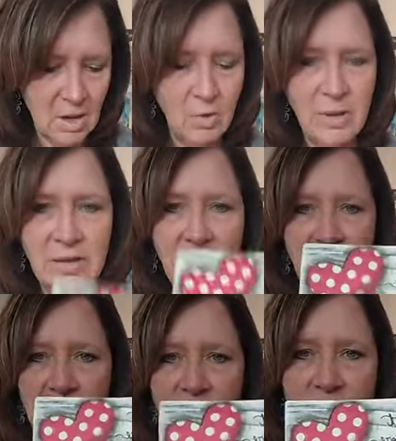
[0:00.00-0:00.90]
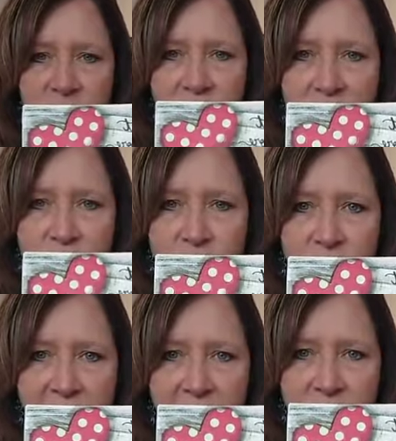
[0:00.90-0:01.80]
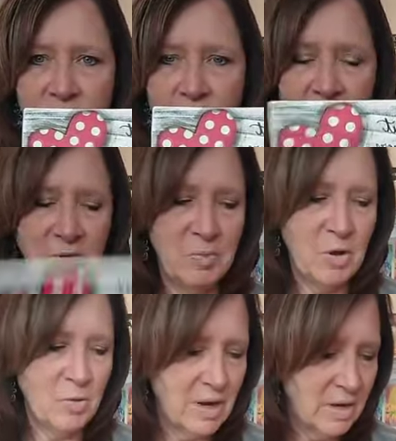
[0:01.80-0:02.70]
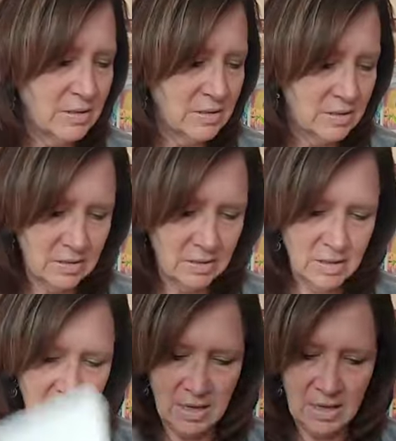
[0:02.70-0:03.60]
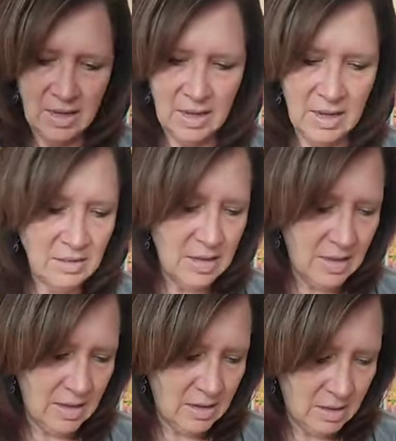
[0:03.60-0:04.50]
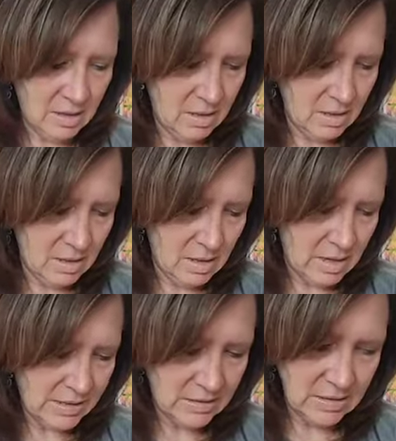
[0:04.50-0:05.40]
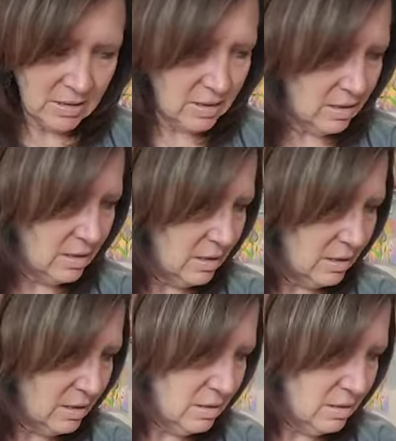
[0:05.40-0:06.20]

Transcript: Oh, and then this one was like a 2-page one with the polka dots. And then I did